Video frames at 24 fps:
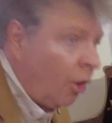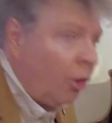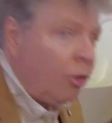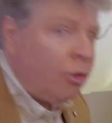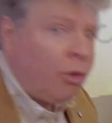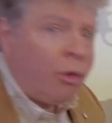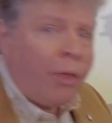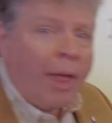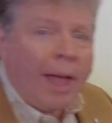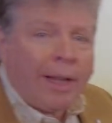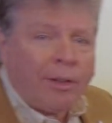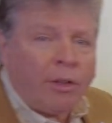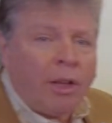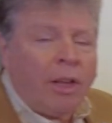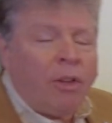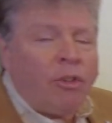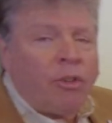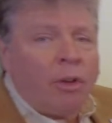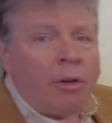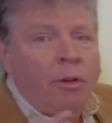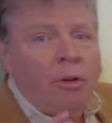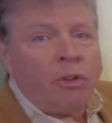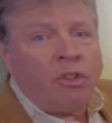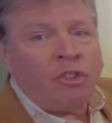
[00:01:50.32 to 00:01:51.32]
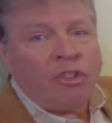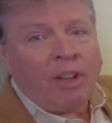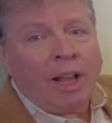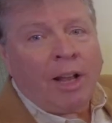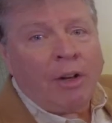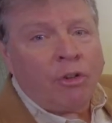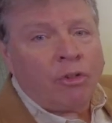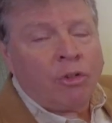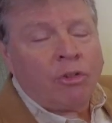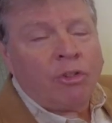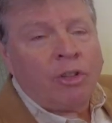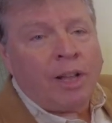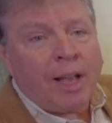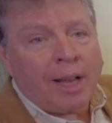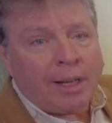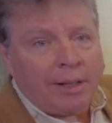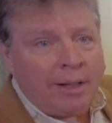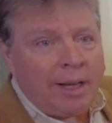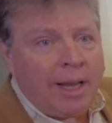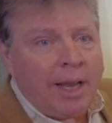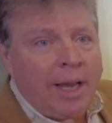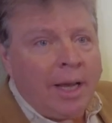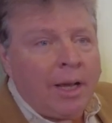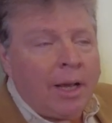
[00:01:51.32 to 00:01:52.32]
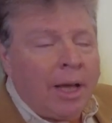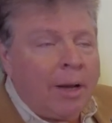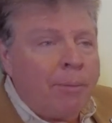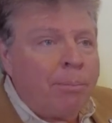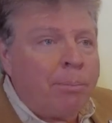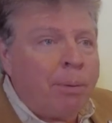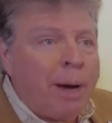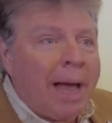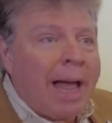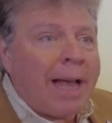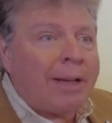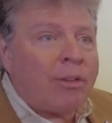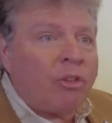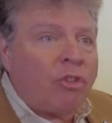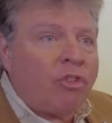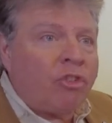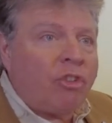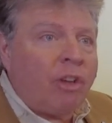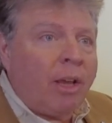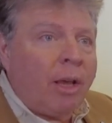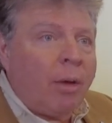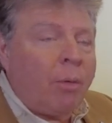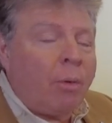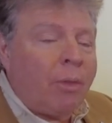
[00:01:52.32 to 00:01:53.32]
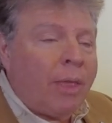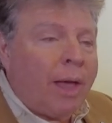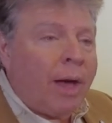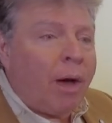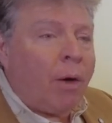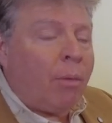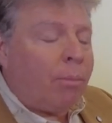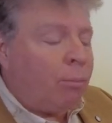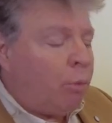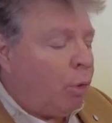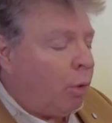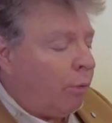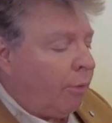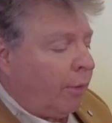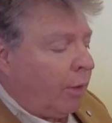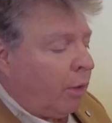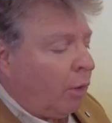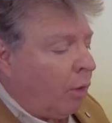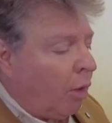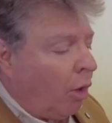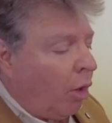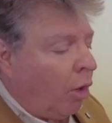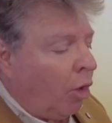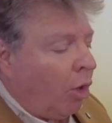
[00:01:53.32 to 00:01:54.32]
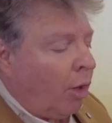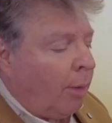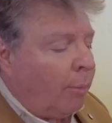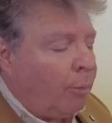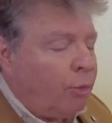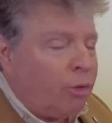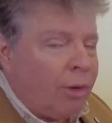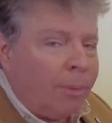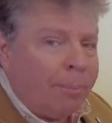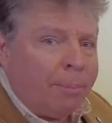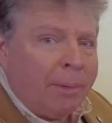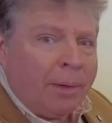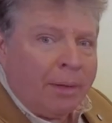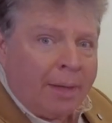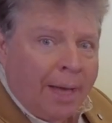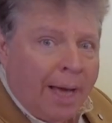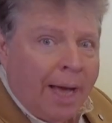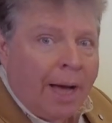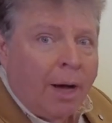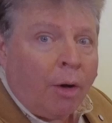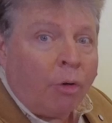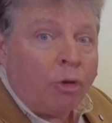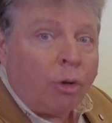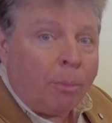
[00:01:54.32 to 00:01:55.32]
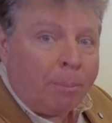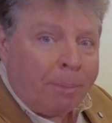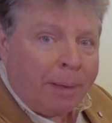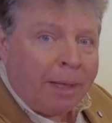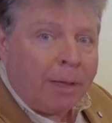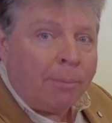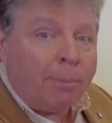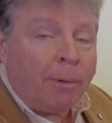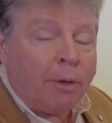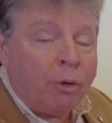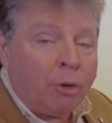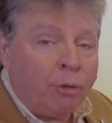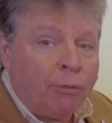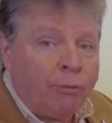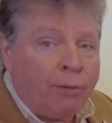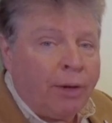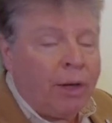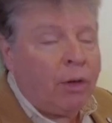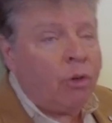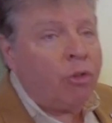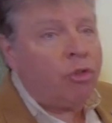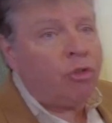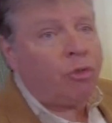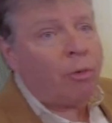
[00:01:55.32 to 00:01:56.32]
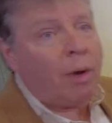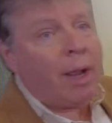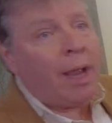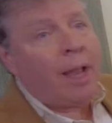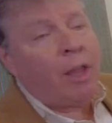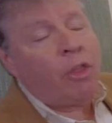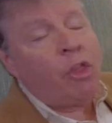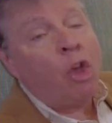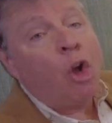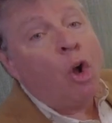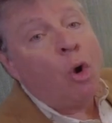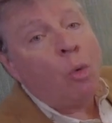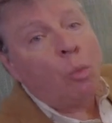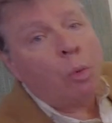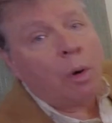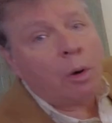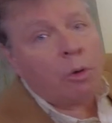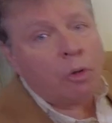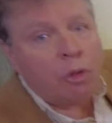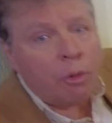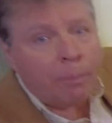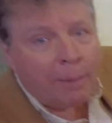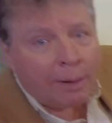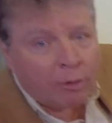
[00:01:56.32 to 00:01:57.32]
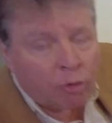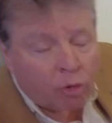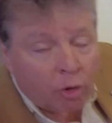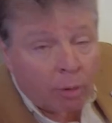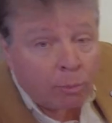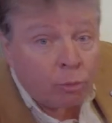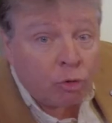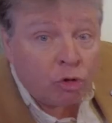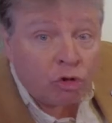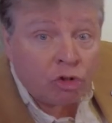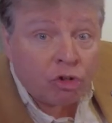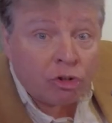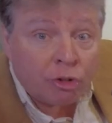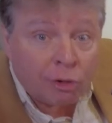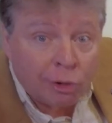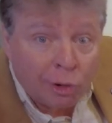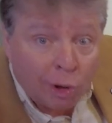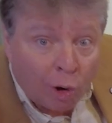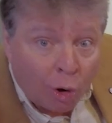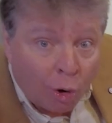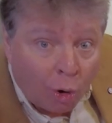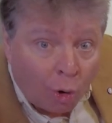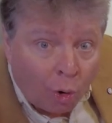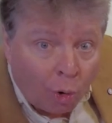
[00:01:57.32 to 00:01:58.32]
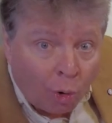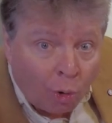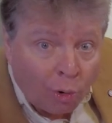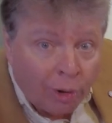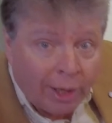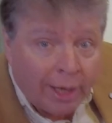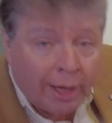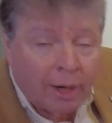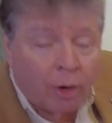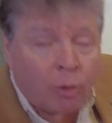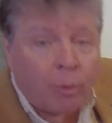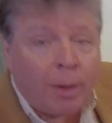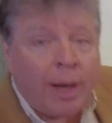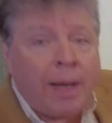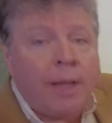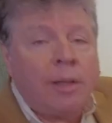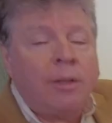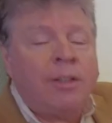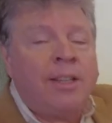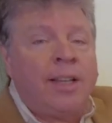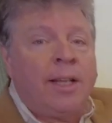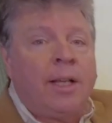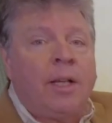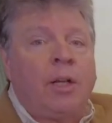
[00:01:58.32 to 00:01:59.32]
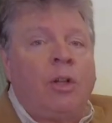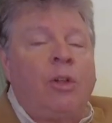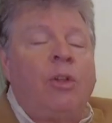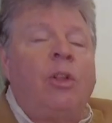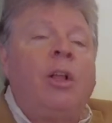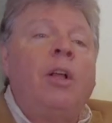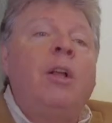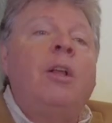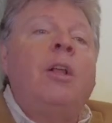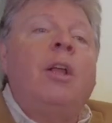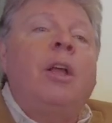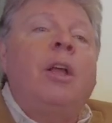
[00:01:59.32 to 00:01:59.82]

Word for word: So that is an essential technique, and practicing without moving your arms up and down, depend upon your finger strength, work with the metronome slowly a great deal,